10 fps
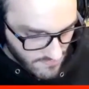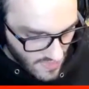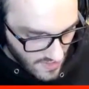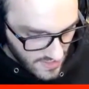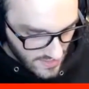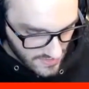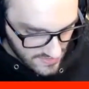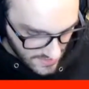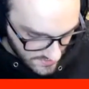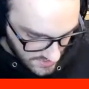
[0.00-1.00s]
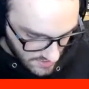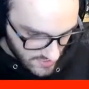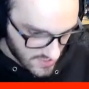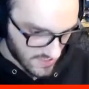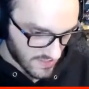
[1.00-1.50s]
He and this other
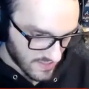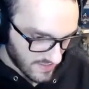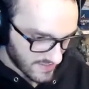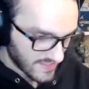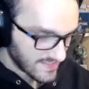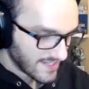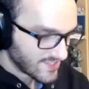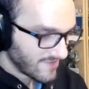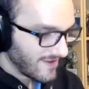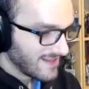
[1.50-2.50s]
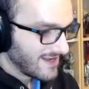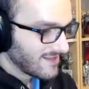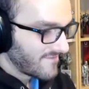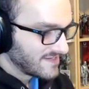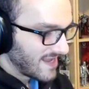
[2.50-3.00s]
dude essentially, what I
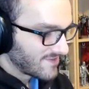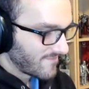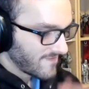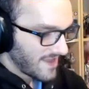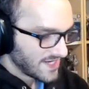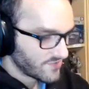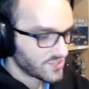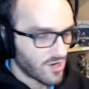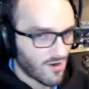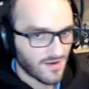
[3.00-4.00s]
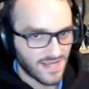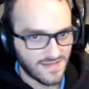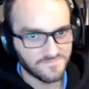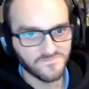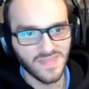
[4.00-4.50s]
love is that they're flying into a target,